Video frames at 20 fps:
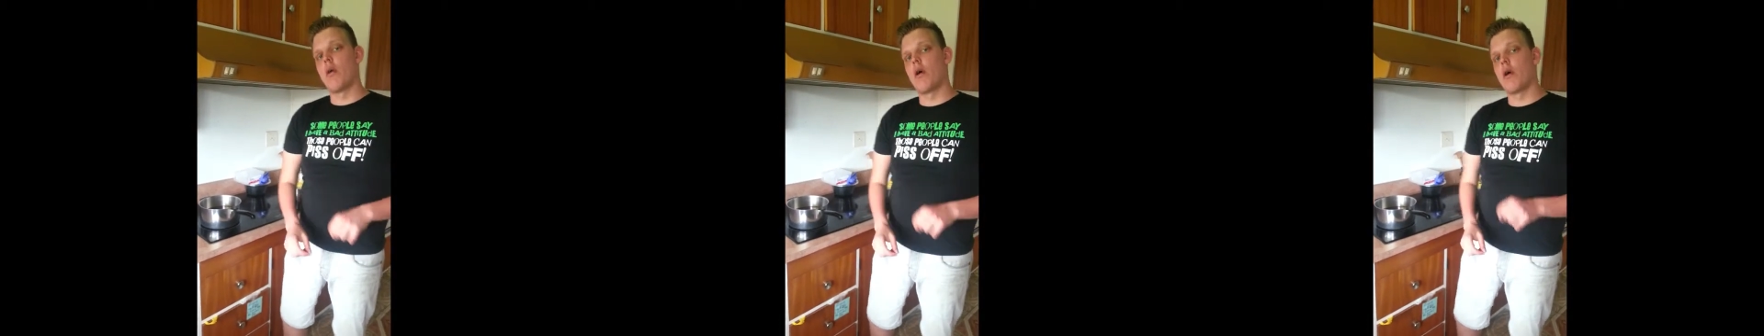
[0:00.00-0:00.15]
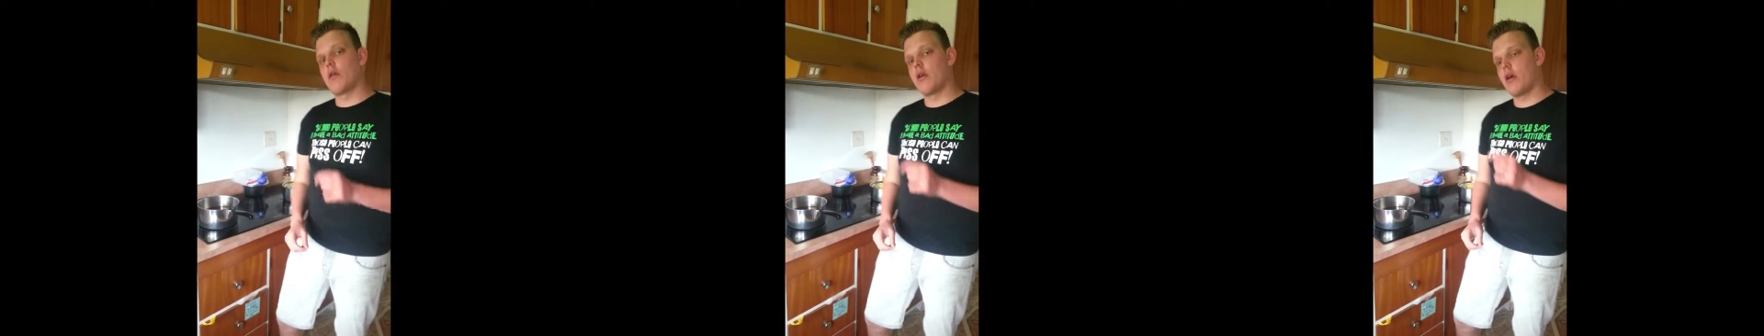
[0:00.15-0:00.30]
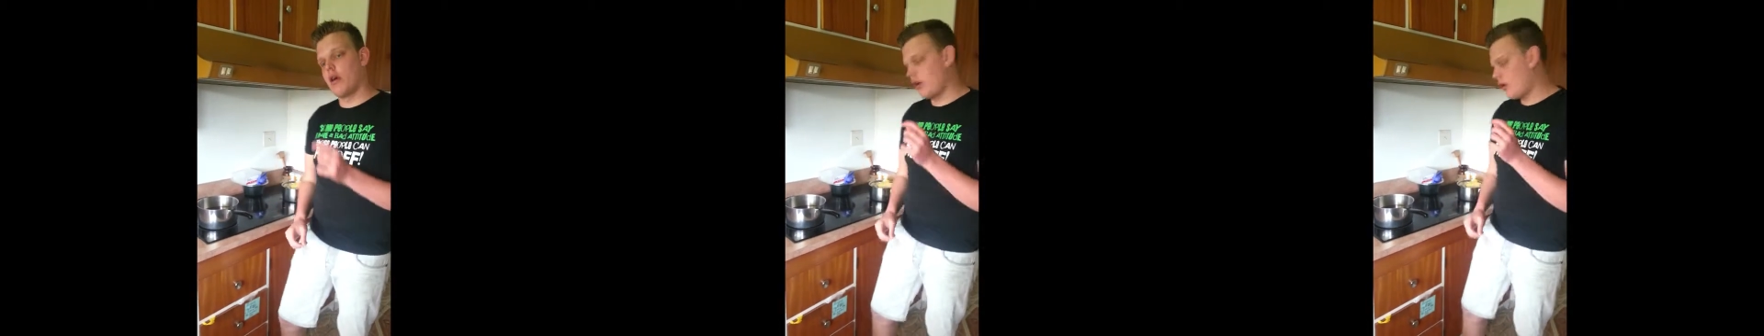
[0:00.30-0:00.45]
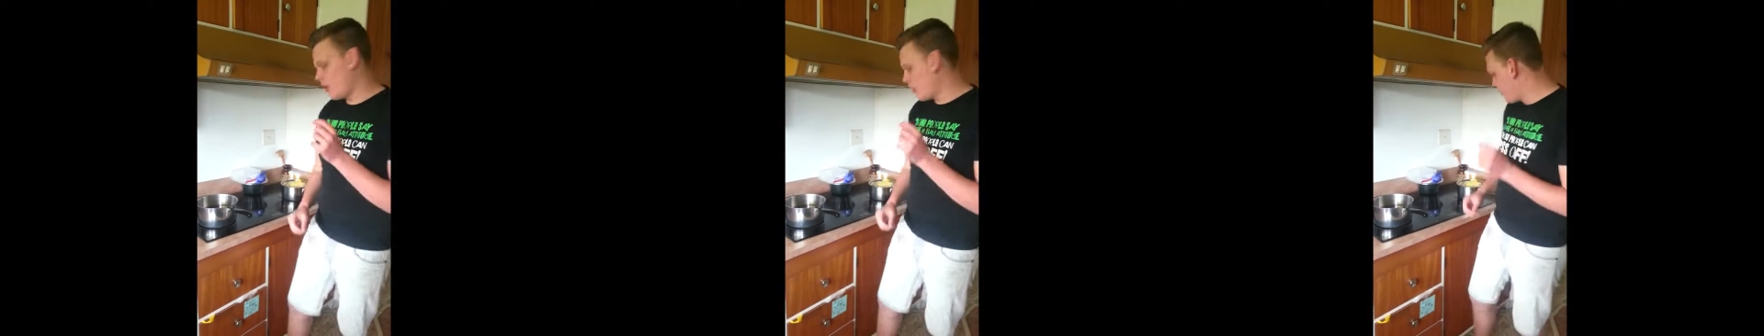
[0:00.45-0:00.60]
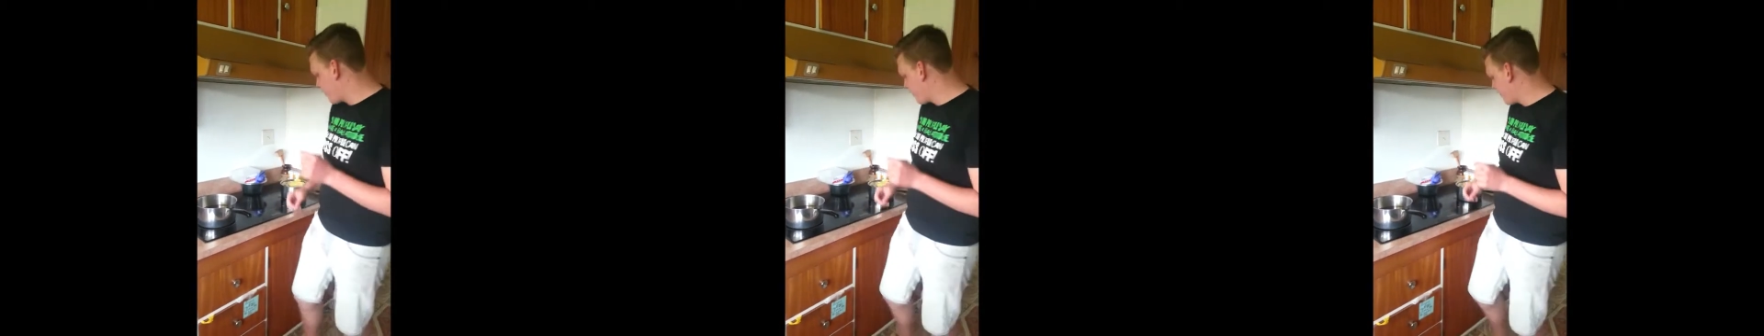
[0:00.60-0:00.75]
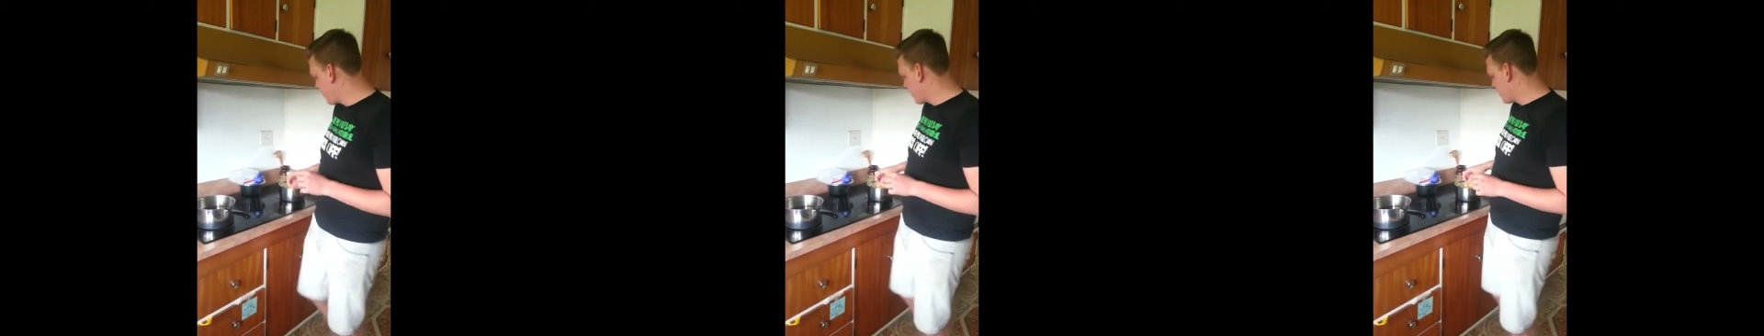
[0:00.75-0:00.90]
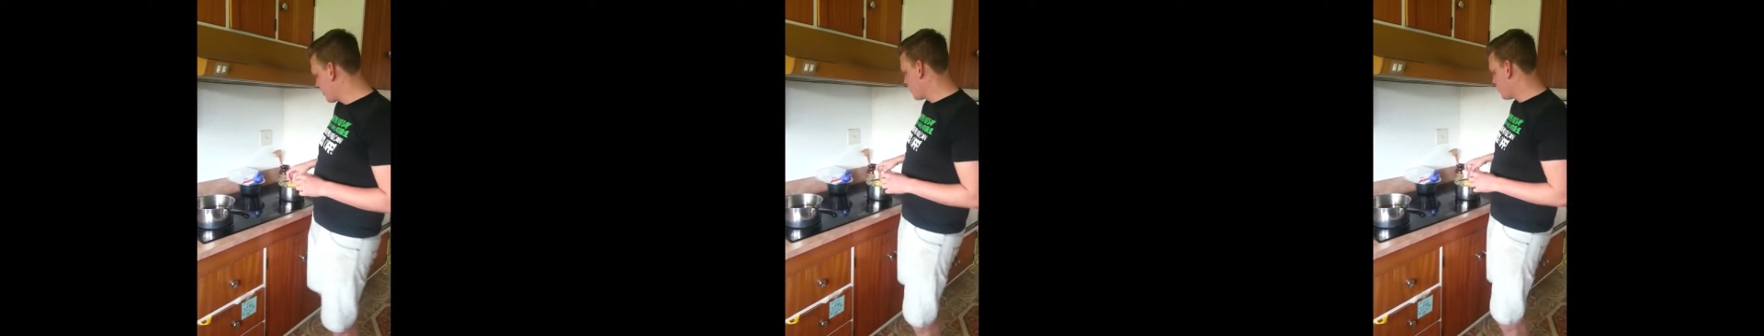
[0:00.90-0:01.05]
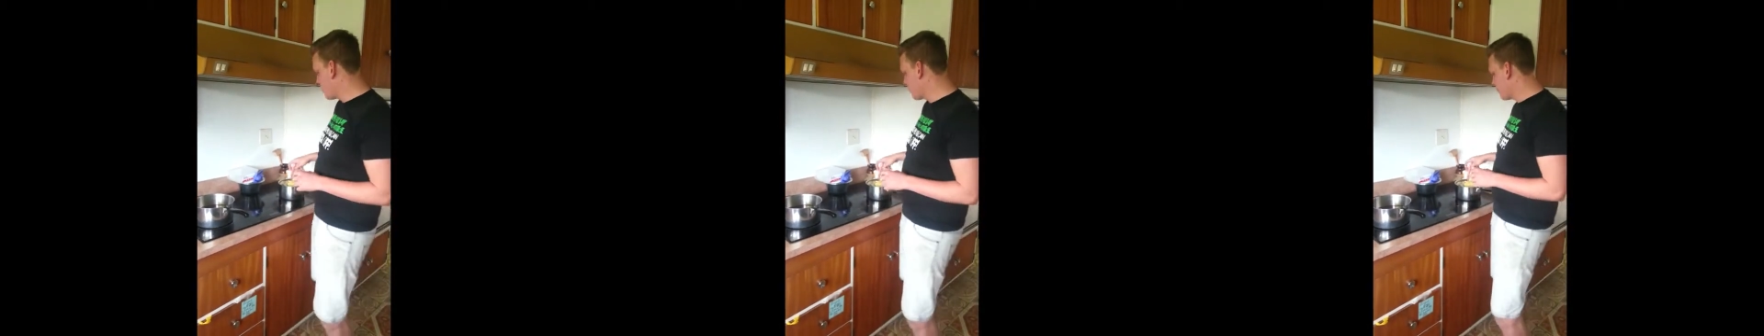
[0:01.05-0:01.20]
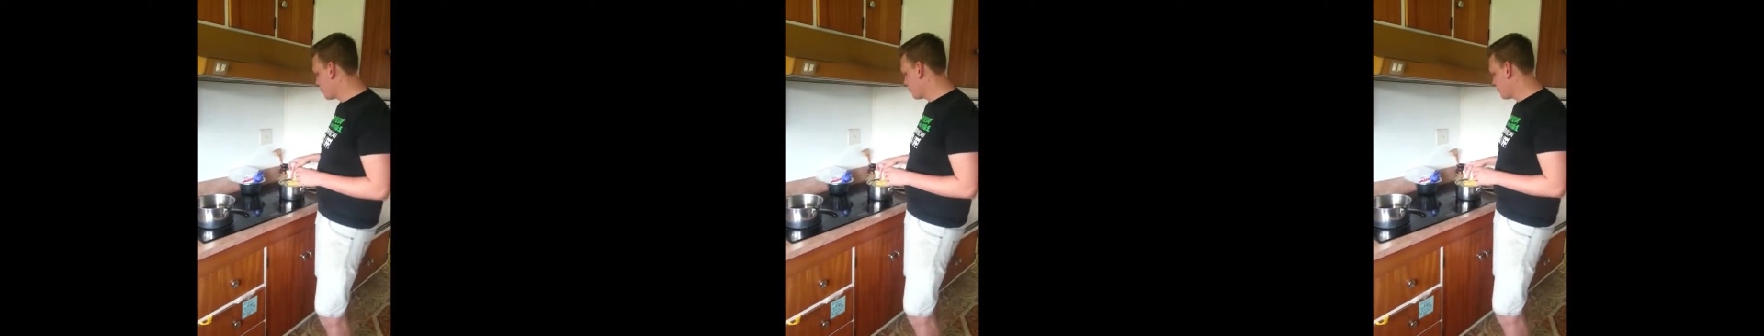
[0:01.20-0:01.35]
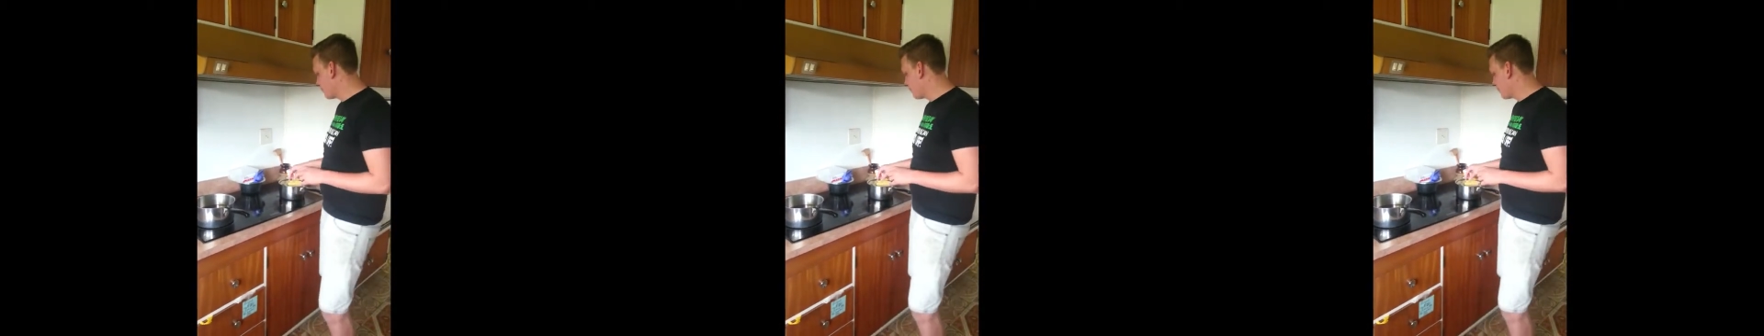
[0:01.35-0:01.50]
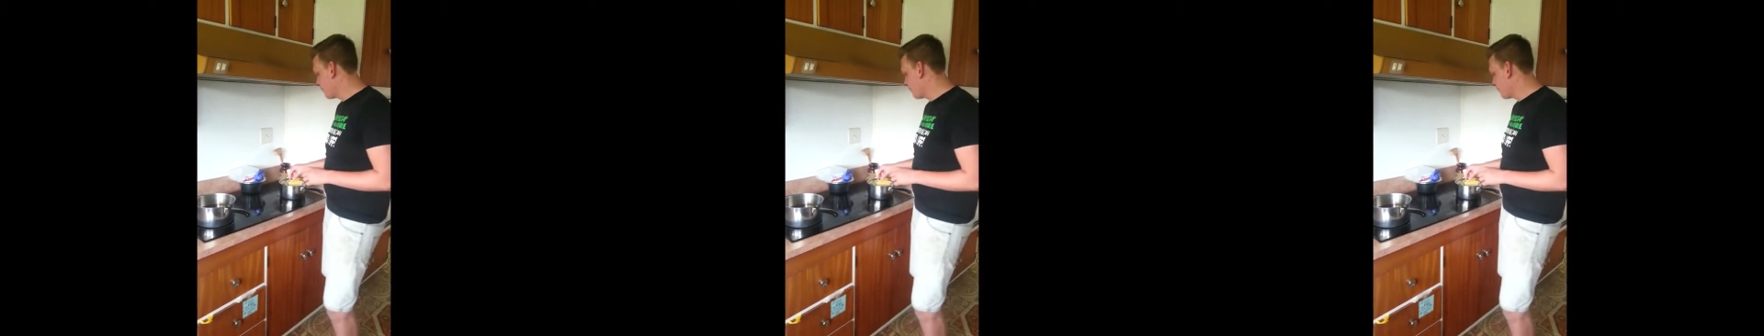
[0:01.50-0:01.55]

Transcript: while the